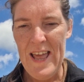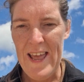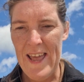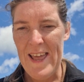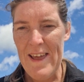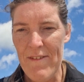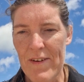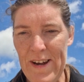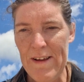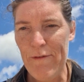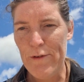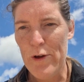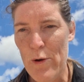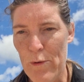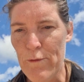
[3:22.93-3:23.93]
Even
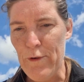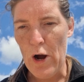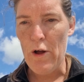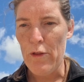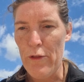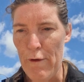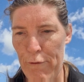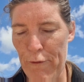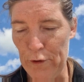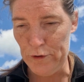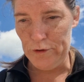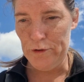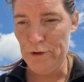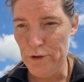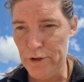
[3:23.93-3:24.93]
if you've got the
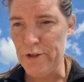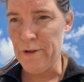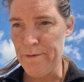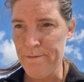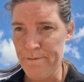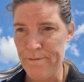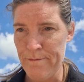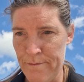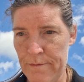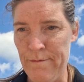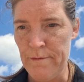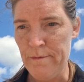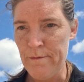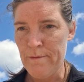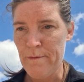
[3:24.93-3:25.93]
funds,
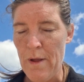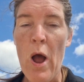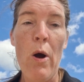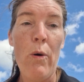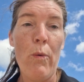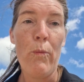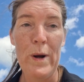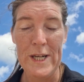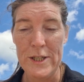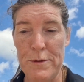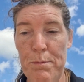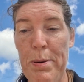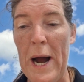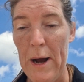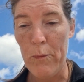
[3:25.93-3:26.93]
which
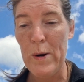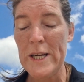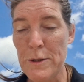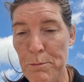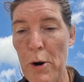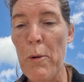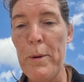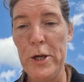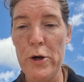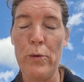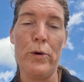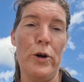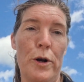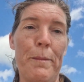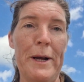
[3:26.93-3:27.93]
pub are you
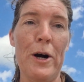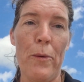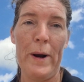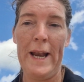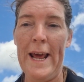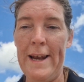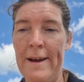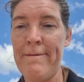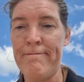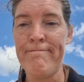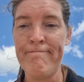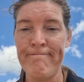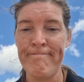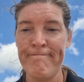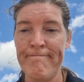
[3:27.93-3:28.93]
going to be going in?
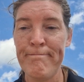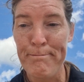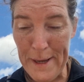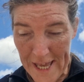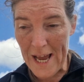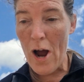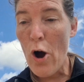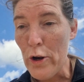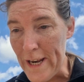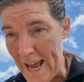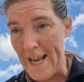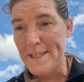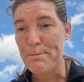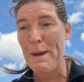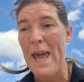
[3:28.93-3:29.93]
Be
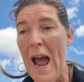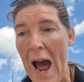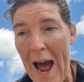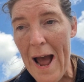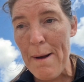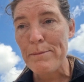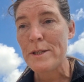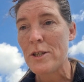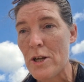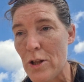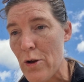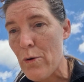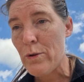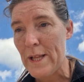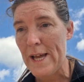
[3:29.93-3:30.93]
honest, be
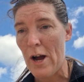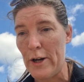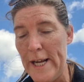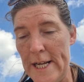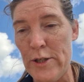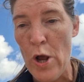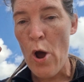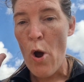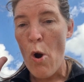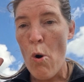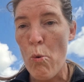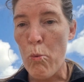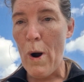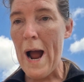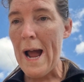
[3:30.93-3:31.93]
absolutely honest.
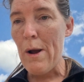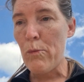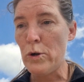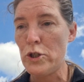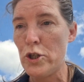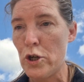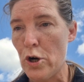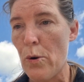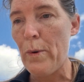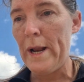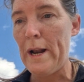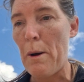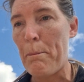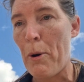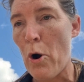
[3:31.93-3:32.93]
Why would you go in
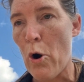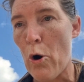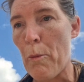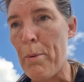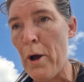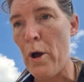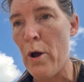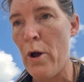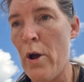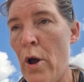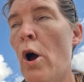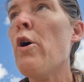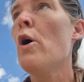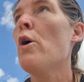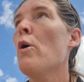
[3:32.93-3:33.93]
a pub
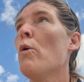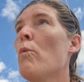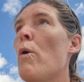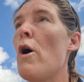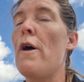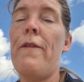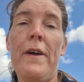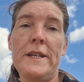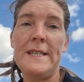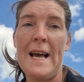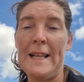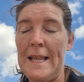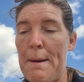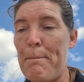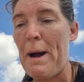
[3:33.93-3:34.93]
where they're
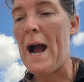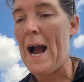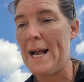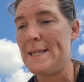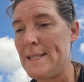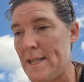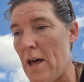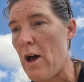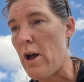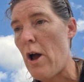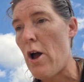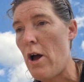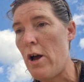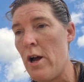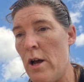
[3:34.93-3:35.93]
selling pints that
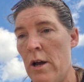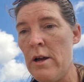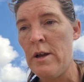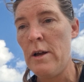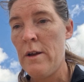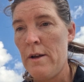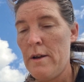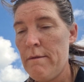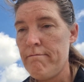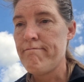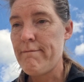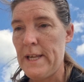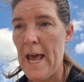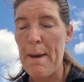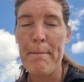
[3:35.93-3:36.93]
are
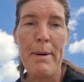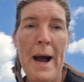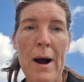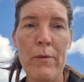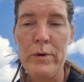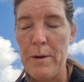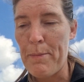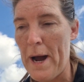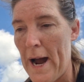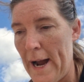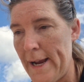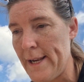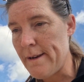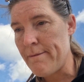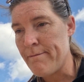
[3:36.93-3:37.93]
£10 a
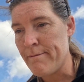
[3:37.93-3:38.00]
pint?